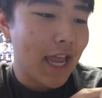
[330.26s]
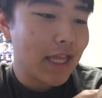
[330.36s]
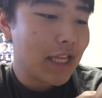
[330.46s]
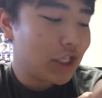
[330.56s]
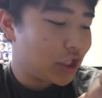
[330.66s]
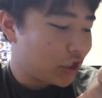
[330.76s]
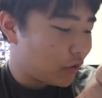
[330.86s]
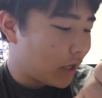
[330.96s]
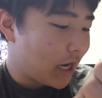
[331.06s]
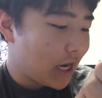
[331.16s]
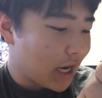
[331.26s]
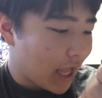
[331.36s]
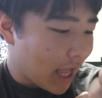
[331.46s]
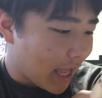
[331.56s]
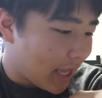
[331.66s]
in the short
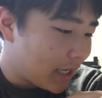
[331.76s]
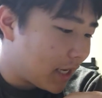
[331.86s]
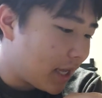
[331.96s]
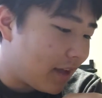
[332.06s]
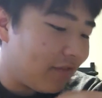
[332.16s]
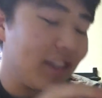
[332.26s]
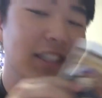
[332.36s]
end of